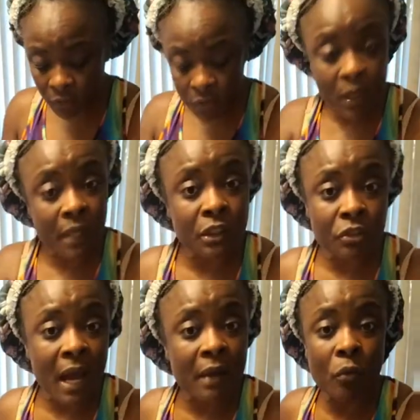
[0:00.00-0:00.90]
we were to
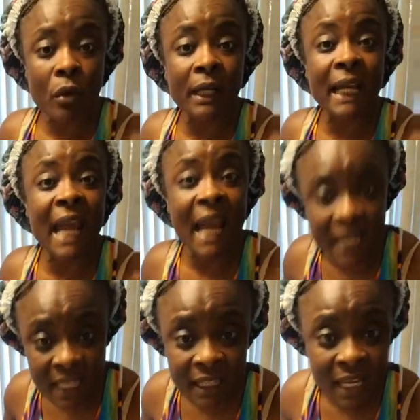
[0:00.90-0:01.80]
try to work
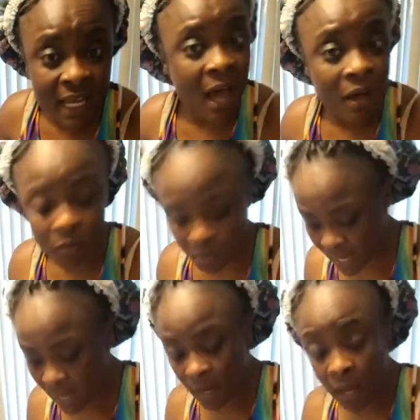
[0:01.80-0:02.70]
anything out.
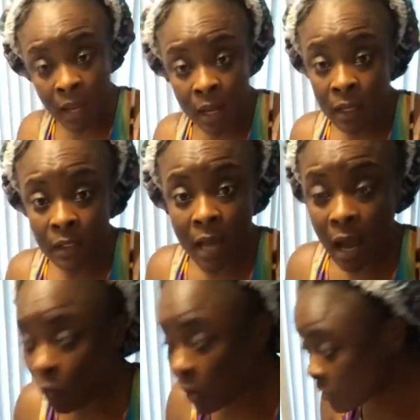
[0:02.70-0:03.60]
Okay?
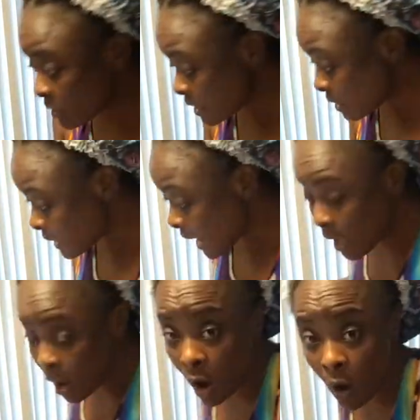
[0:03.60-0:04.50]
Y'all want to hear
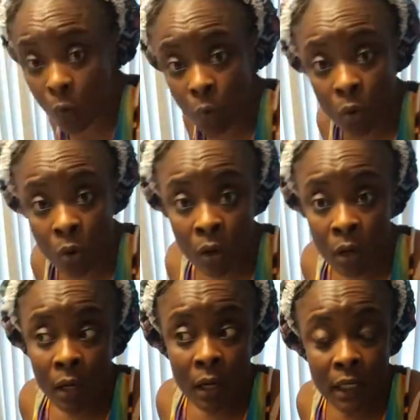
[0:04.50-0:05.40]
that, oh,
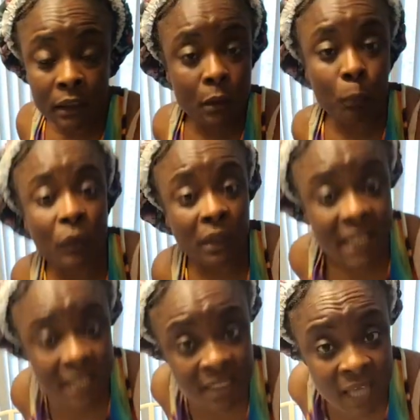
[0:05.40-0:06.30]
it's the
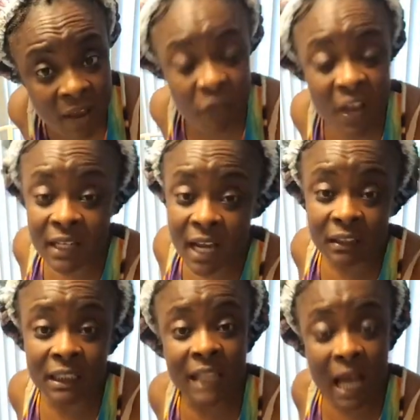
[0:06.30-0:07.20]
police at Fay
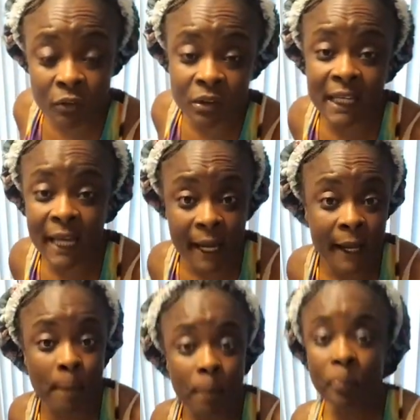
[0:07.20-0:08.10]
Nelson house
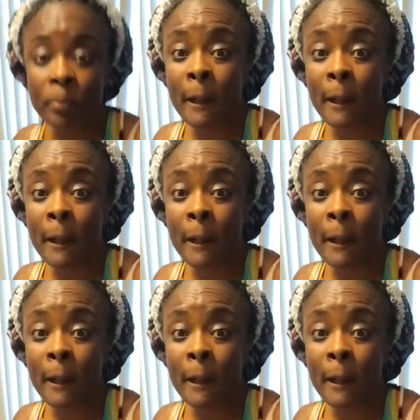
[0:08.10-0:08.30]
again.